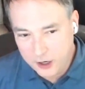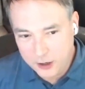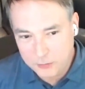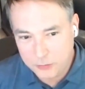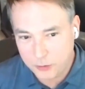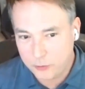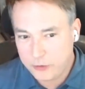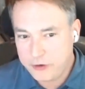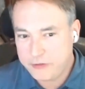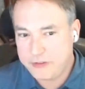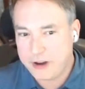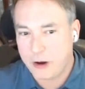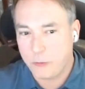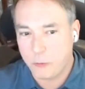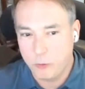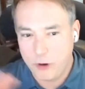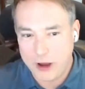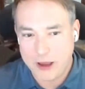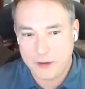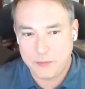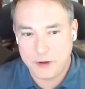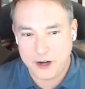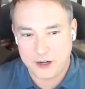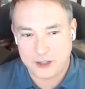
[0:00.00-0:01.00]
but we've got
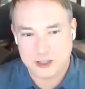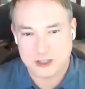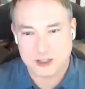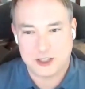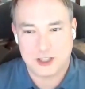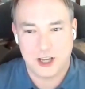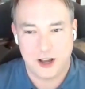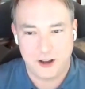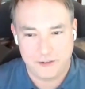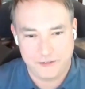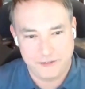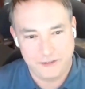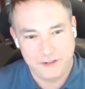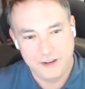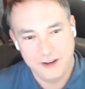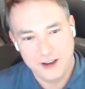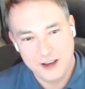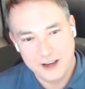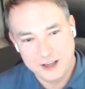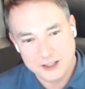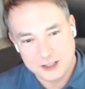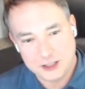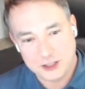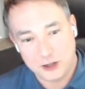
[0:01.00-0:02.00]
way better stuff.
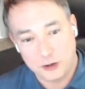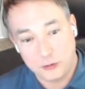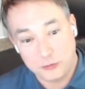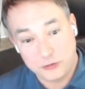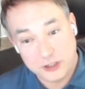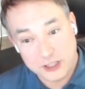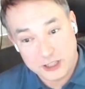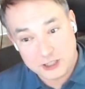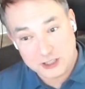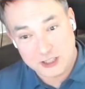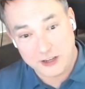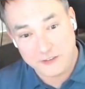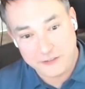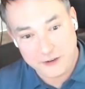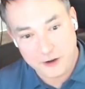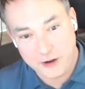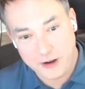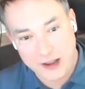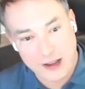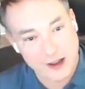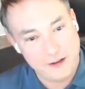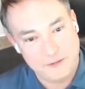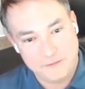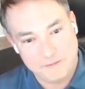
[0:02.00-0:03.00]
So this stuff you
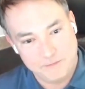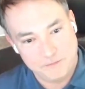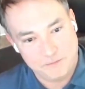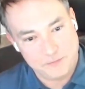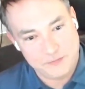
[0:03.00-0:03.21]
have,